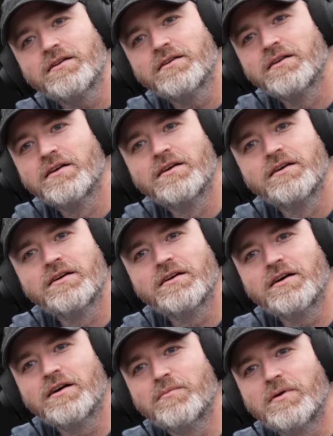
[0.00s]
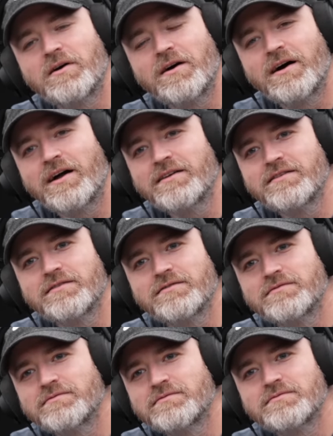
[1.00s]
Yes. I'm a hot
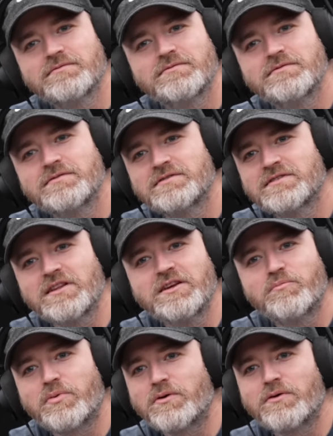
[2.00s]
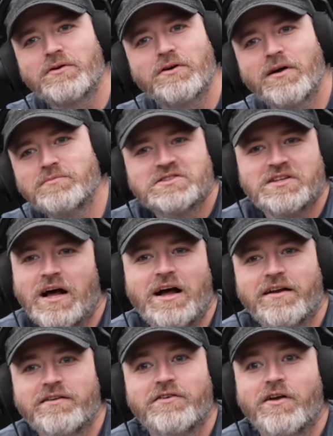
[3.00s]
sleeper. I'm just
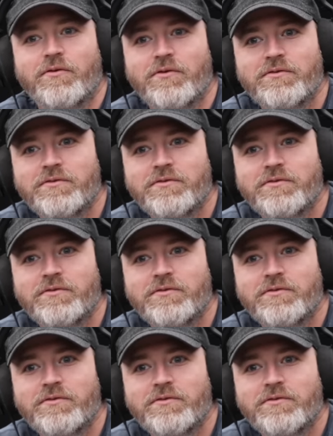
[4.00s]
hot in general.